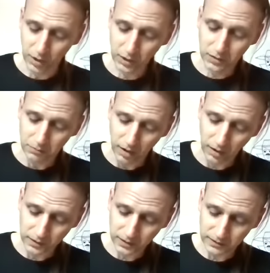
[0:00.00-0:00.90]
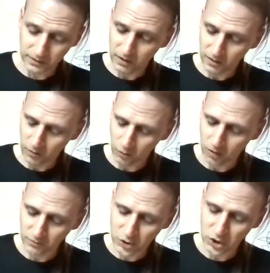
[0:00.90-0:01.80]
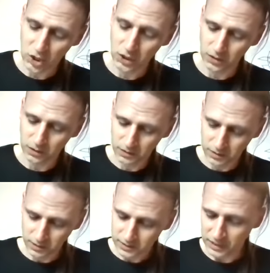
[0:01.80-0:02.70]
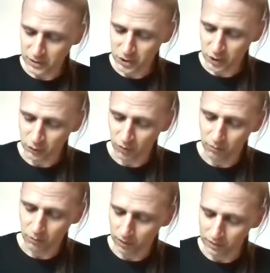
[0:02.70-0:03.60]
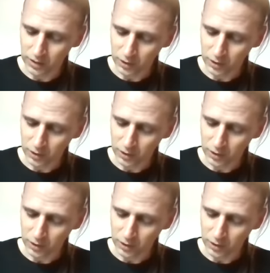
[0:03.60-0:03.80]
"Beg pardon, oh, I'm sure," said Sir Grummore,